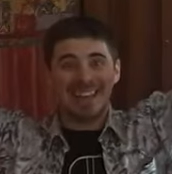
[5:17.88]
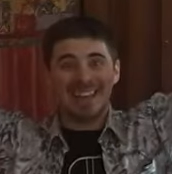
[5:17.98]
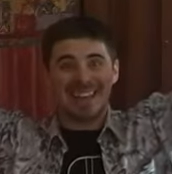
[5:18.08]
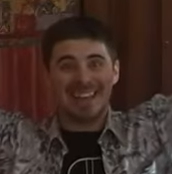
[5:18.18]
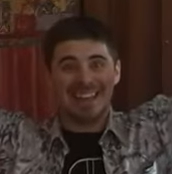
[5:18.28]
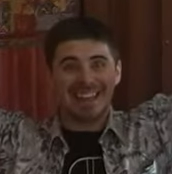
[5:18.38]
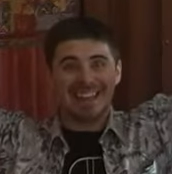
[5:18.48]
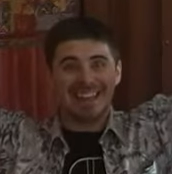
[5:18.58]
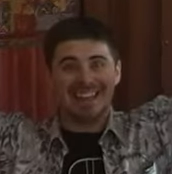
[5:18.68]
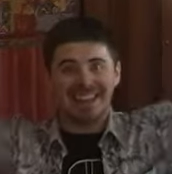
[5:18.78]

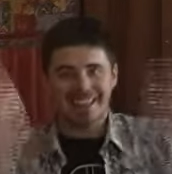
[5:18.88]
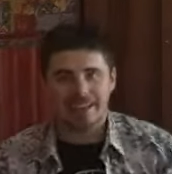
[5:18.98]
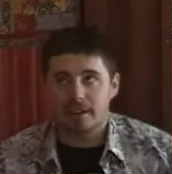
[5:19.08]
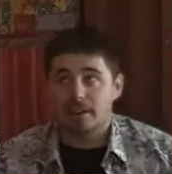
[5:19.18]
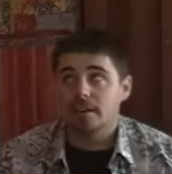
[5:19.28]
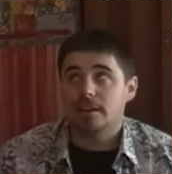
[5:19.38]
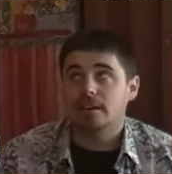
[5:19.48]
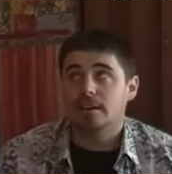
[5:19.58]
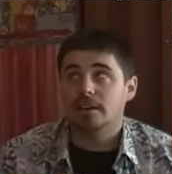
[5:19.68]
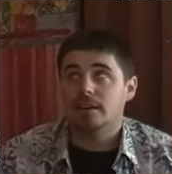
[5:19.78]

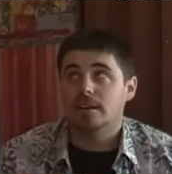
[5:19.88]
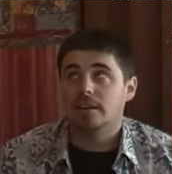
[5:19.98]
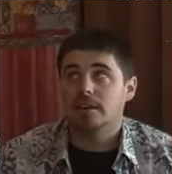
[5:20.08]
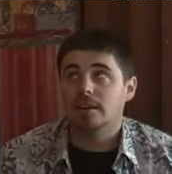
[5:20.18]
No one is speaking in this clip.